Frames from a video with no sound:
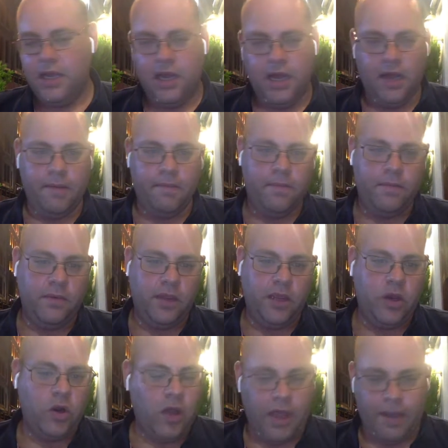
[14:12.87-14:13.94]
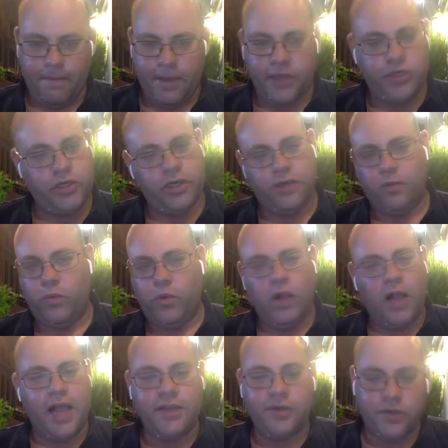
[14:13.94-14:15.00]
I mentioned
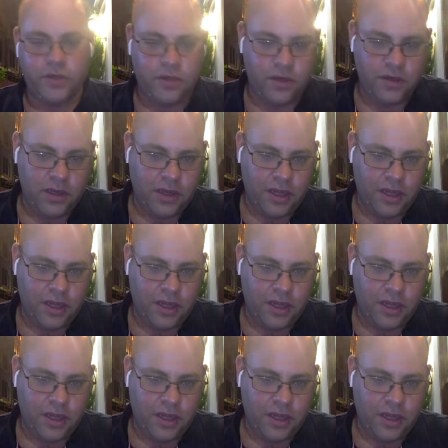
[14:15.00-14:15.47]
Will Eisner